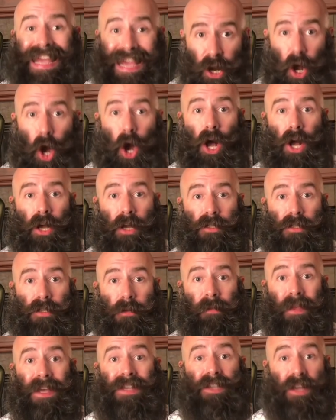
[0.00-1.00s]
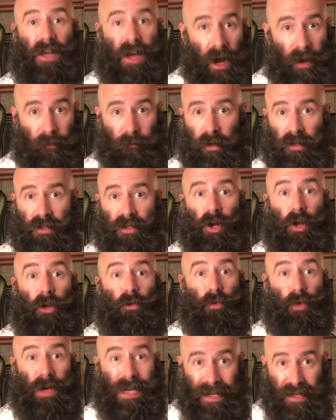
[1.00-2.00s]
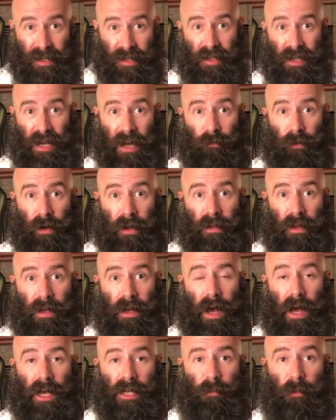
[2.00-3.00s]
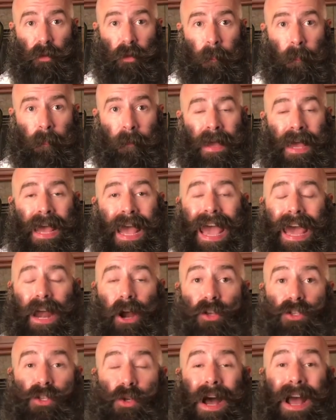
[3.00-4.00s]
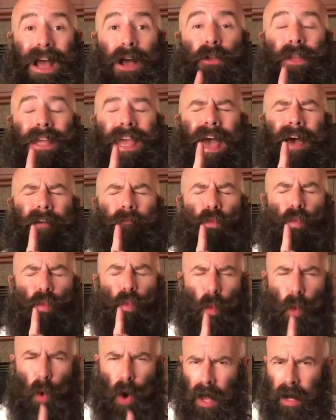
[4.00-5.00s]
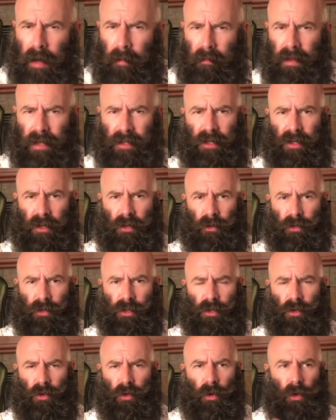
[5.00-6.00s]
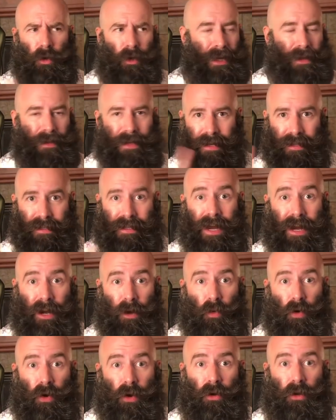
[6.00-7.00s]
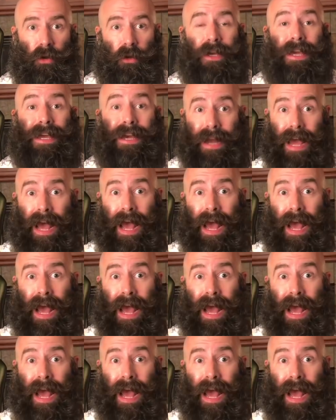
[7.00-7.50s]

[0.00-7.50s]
in August. It's a conference called Rediscovering the Gospel. And also, I only have one mystical school in the entire world, and it